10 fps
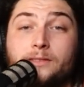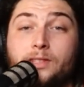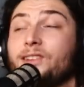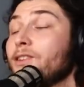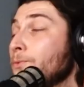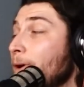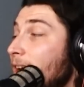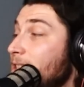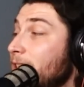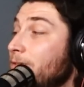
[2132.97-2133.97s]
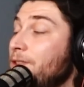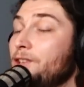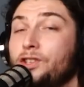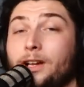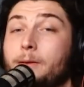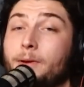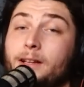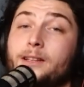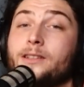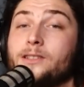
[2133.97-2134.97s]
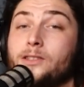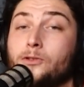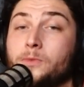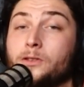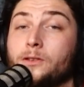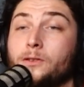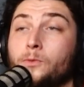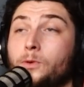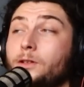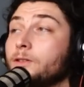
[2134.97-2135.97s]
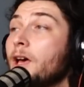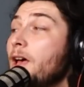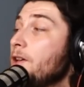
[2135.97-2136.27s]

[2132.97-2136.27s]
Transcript: to the rest of the Jelly Belly consumer world.